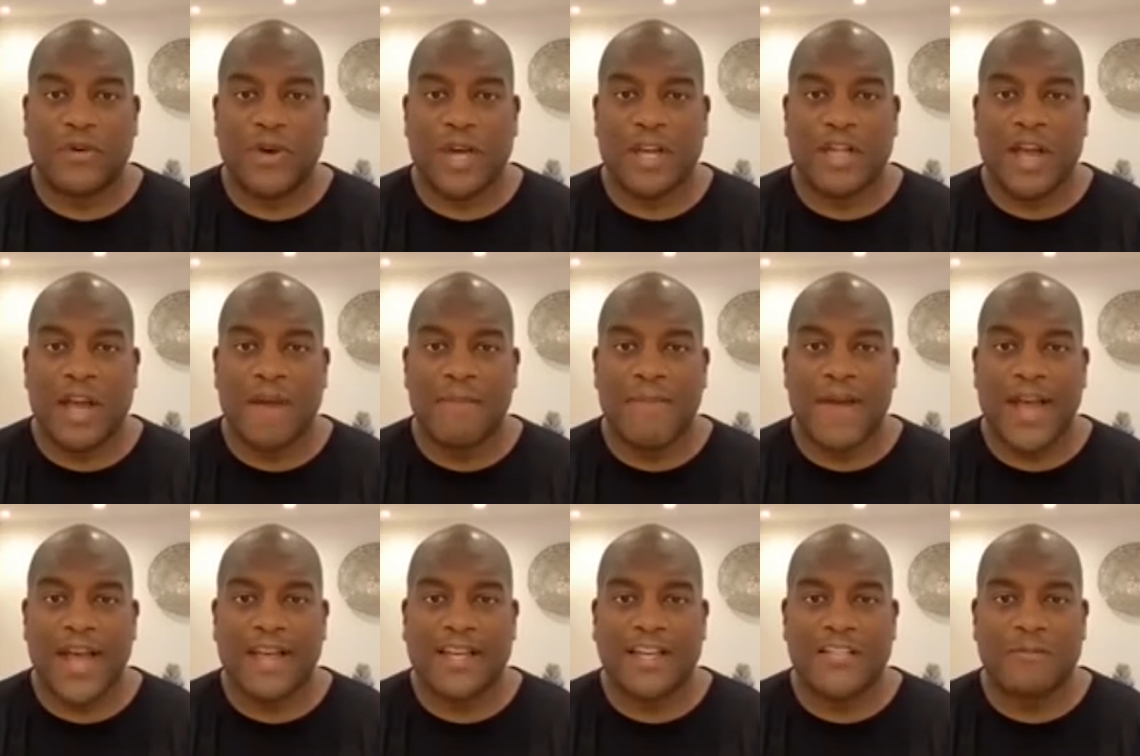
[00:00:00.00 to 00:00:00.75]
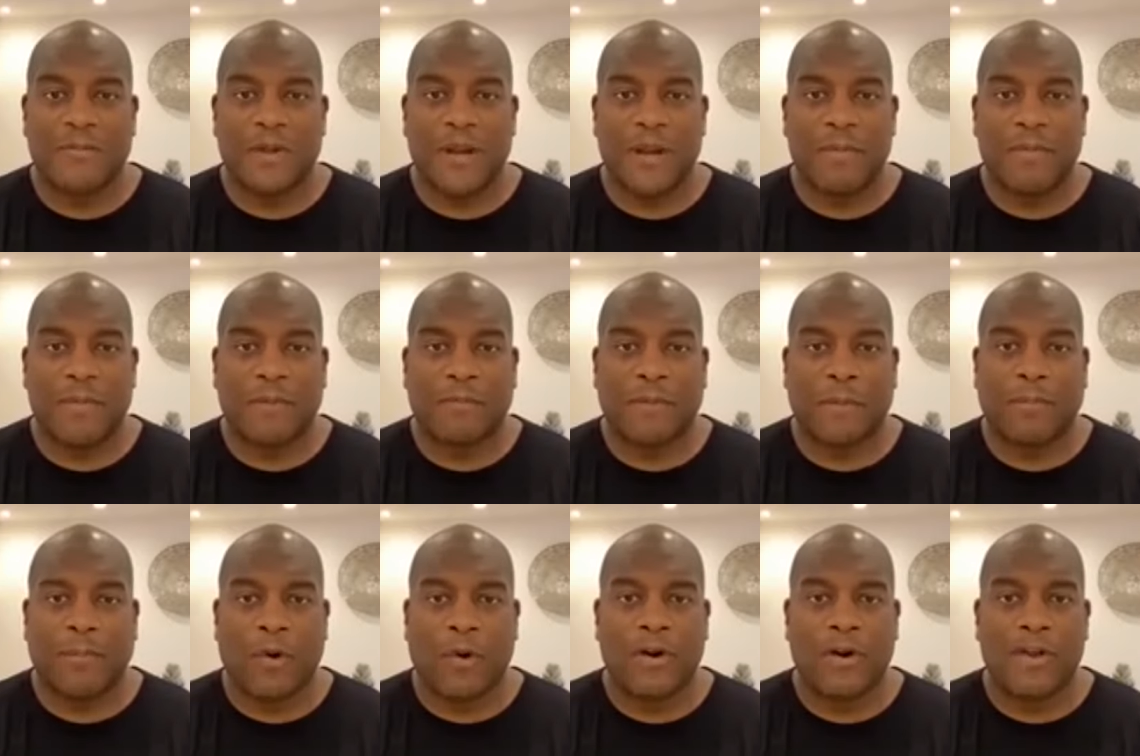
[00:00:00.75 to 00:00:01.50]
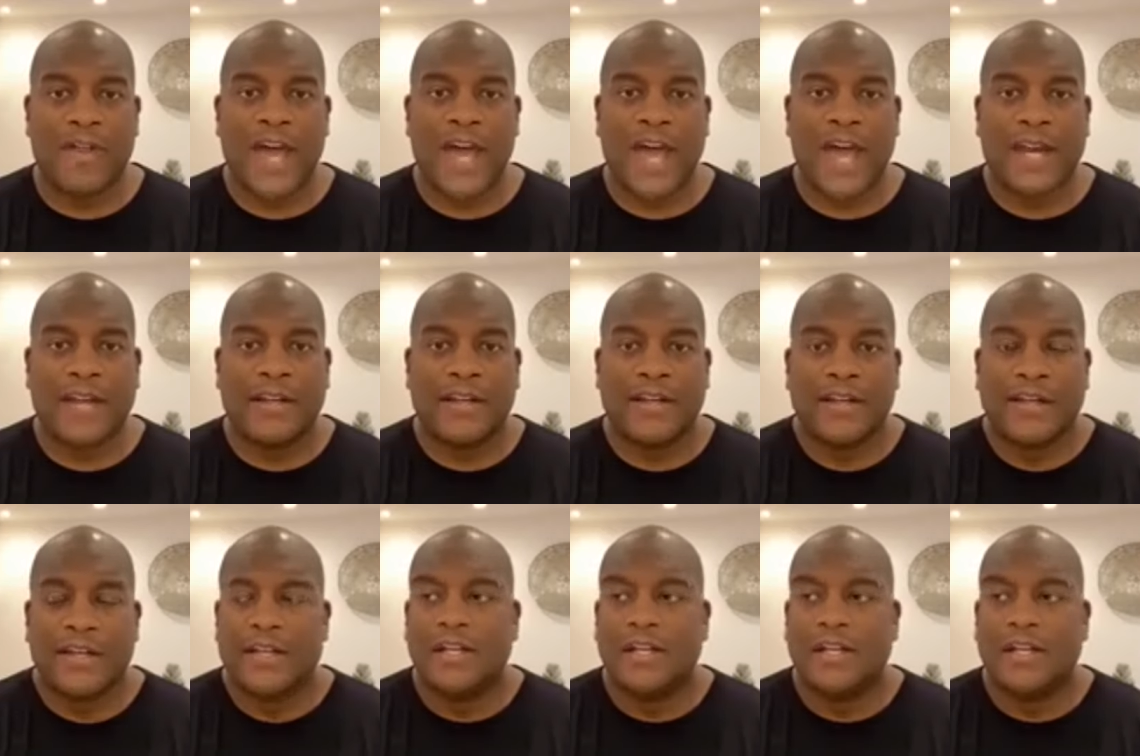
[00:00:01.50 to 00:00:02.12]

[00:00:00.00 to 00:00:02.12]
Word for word: red line back. He's been a big proponent of that.